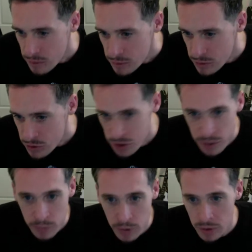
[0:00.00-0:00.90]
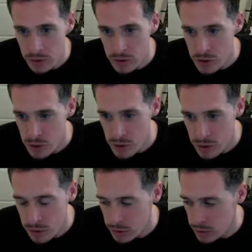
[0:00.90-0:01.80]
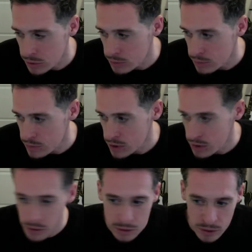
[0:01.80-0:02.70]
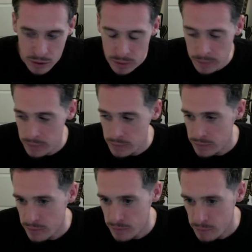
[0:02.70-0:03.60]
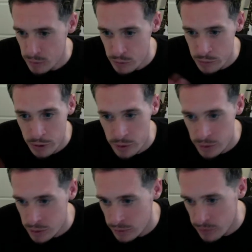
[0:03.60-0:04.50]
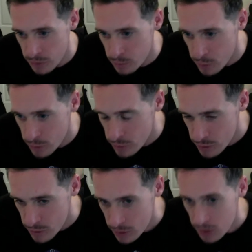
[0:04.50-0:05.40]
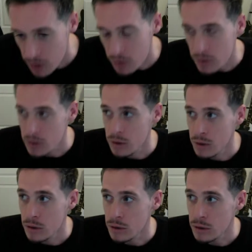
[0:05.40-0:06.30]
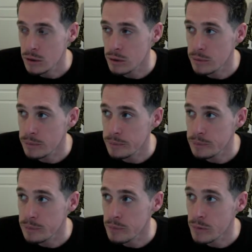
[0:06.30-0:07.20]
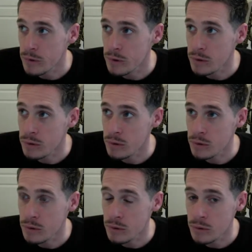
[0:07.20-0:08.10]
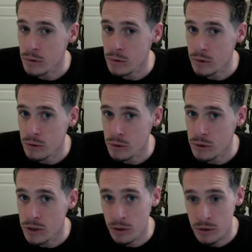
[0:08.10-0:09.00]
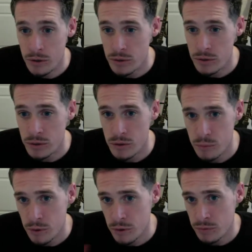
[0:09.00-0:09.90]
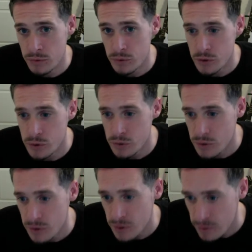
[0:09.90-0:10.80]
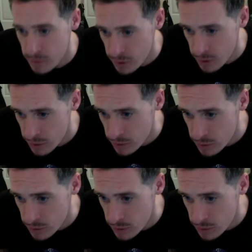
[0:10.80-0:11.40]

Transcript: Shamrock shake, key lime, blueberry. I've done them all. Um, the cookie custard is one of the first juices I ever had.